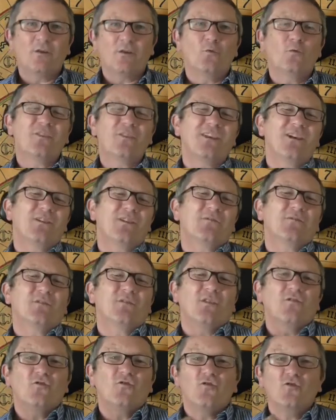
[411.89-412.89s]
and also
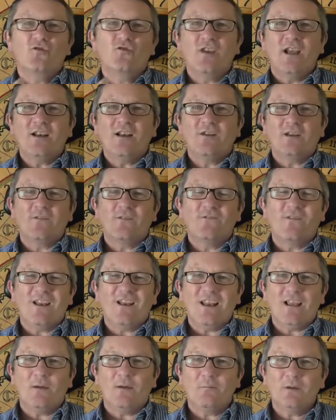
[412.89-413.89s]
just generally
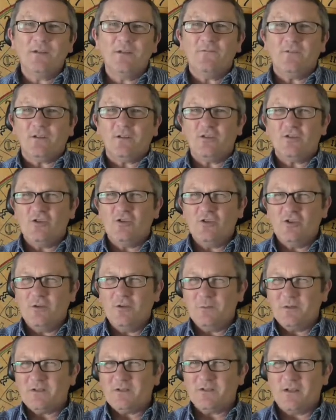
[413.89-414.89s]
feeling uplifted as
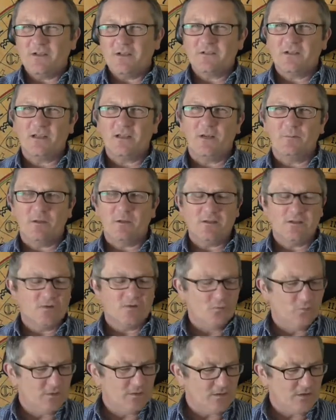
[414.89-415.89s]
Jupiter starts to come into
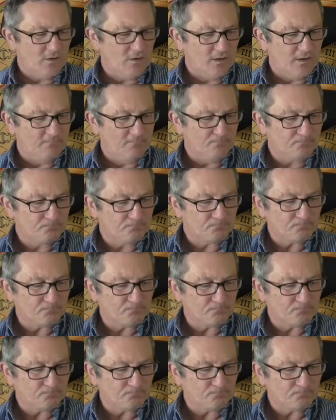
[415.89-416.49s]
your sign.